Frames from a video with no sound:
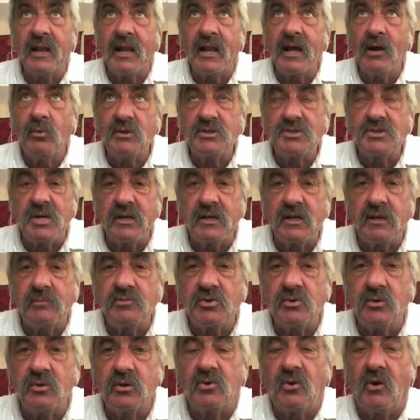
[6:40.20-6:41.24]
then I would take
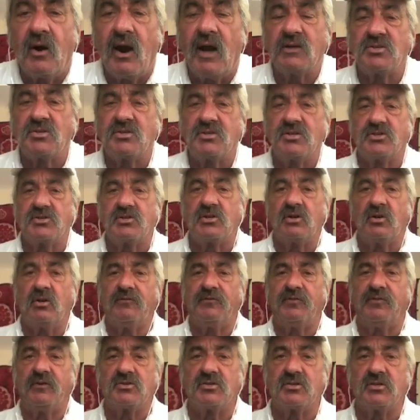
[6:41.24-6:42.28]
him to a grassy
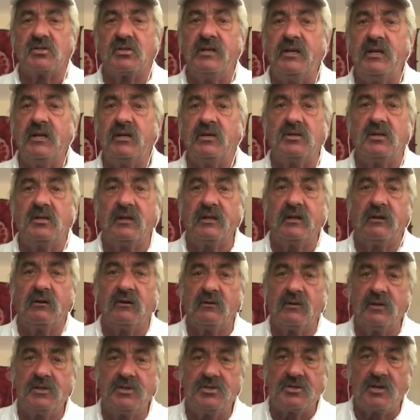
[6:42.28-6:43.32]
surface and he could
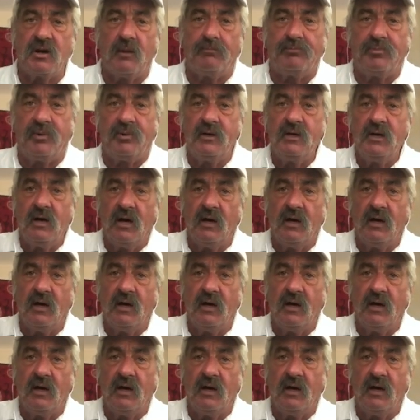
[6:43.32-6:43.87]
literally jump